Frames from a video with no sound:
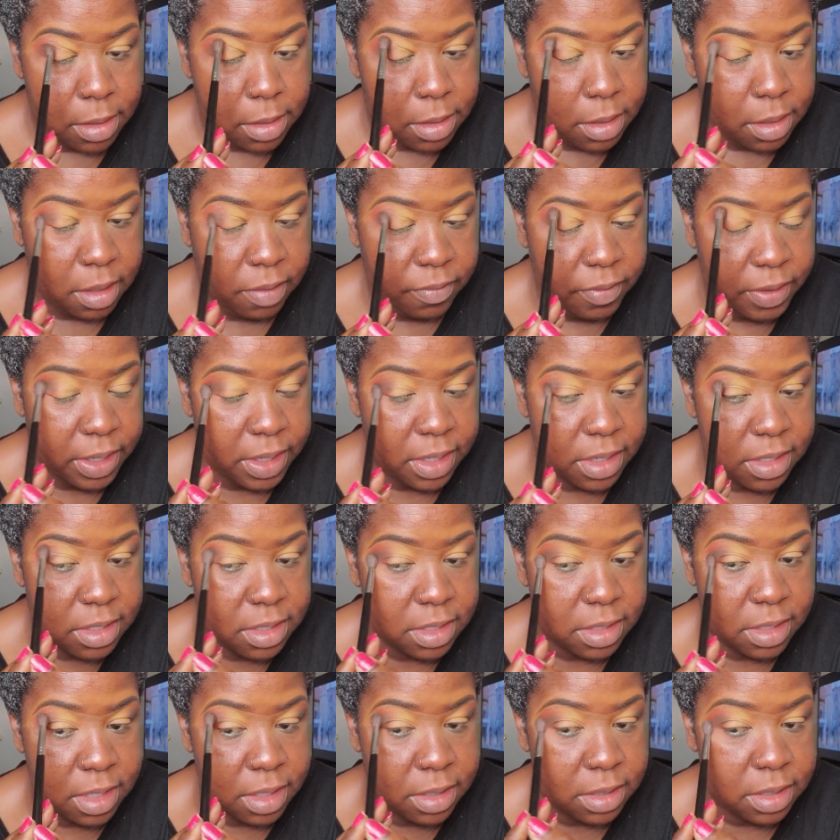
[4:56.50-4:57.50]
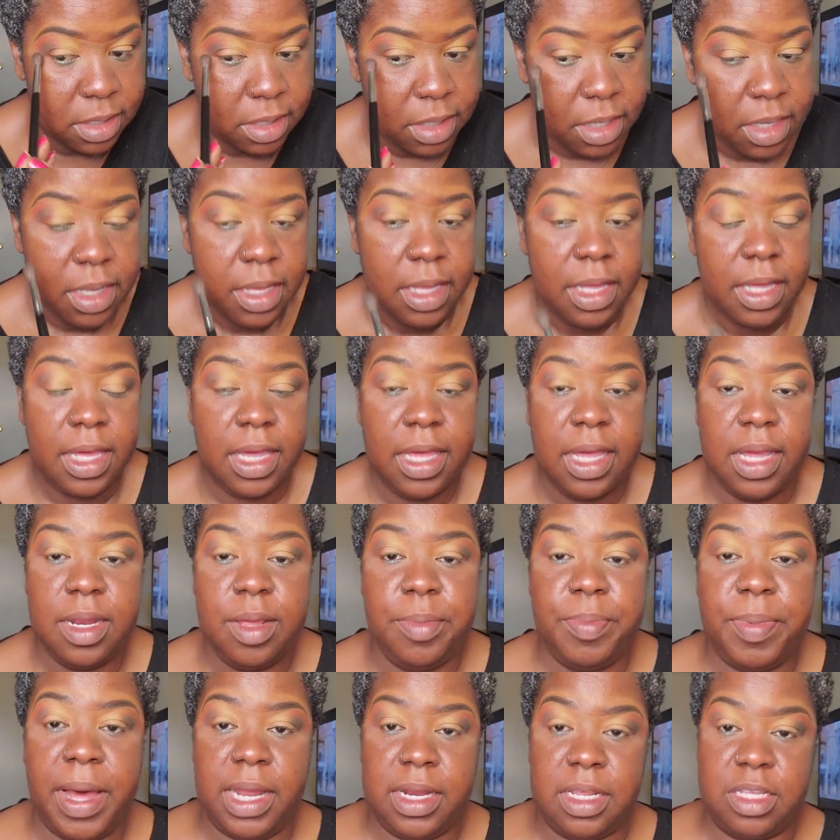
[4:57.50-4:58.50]
If I can sit under
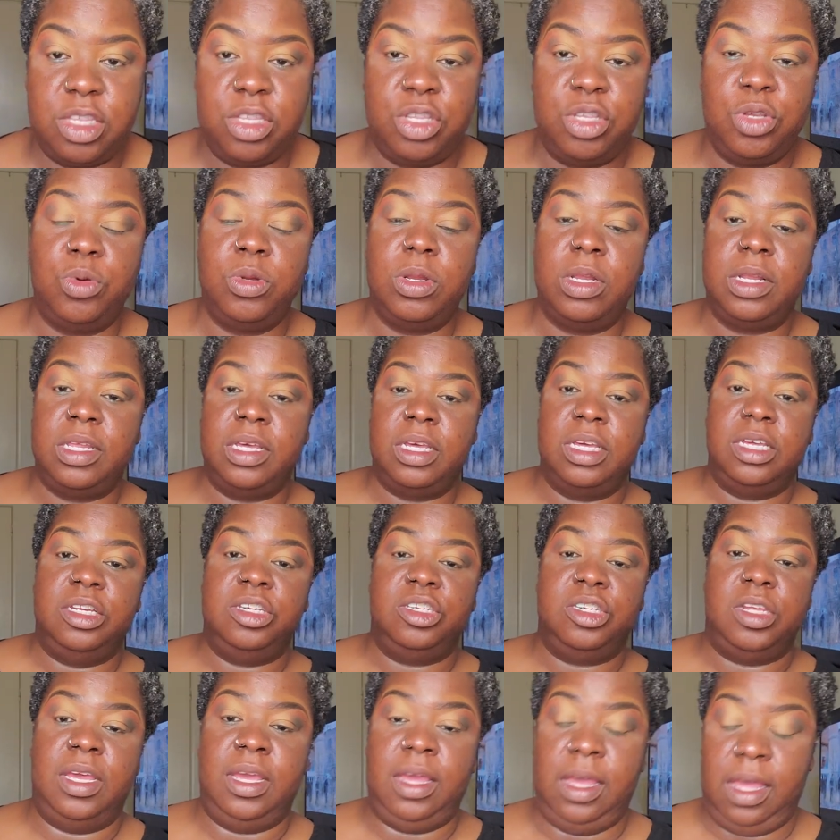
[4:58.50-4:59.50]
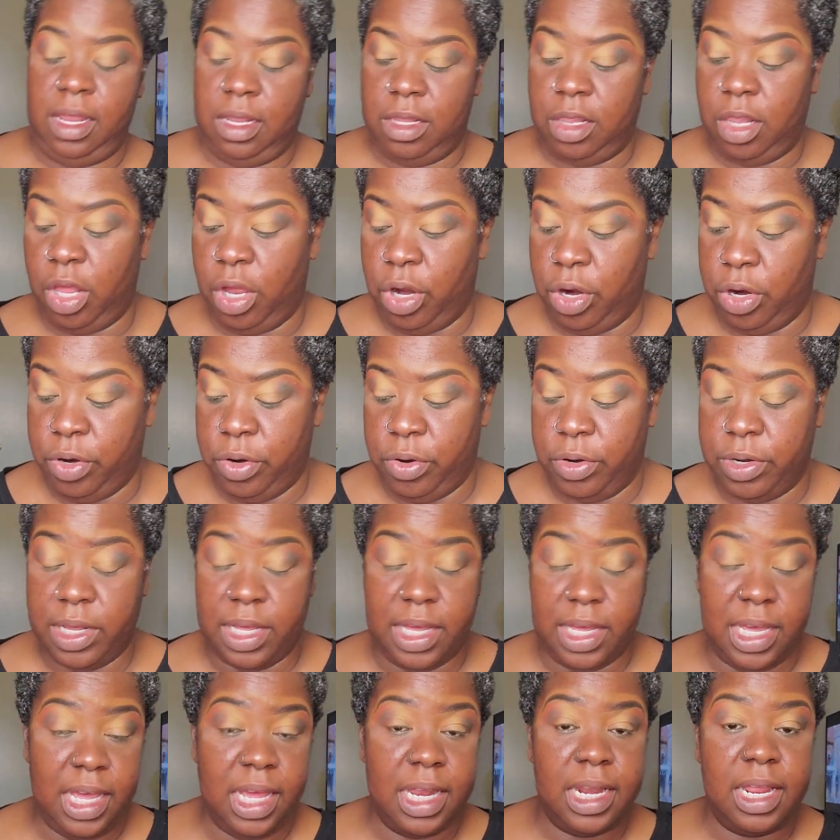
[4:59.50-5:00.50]
anybody's tutelage and
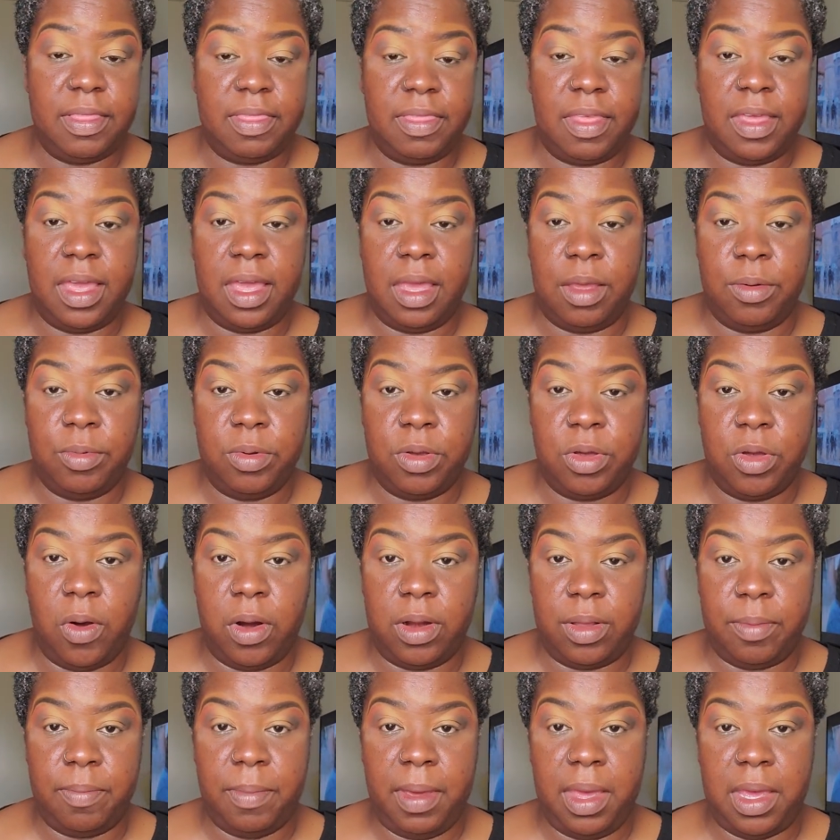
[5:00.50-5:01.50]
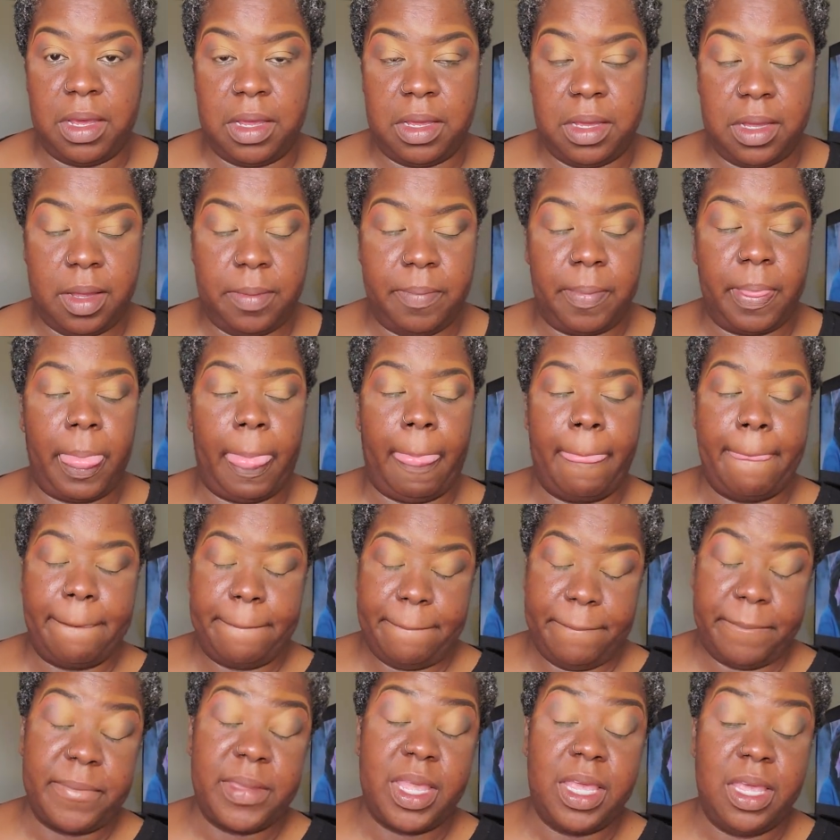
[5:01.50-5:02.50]
learn anything regarding makeup,
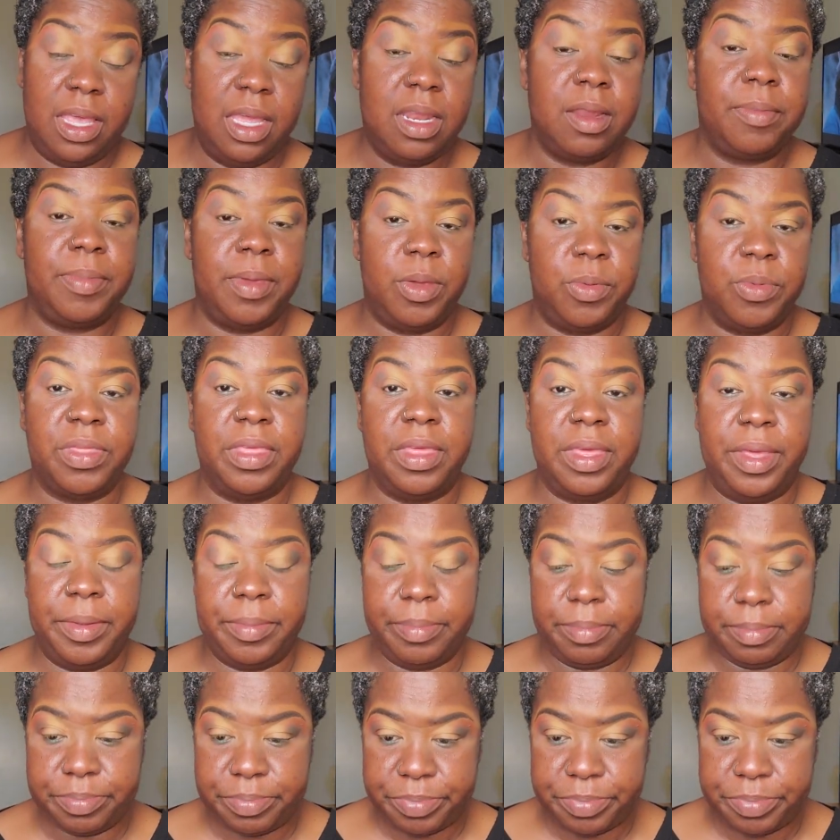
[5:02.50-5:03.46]
it'll be with him.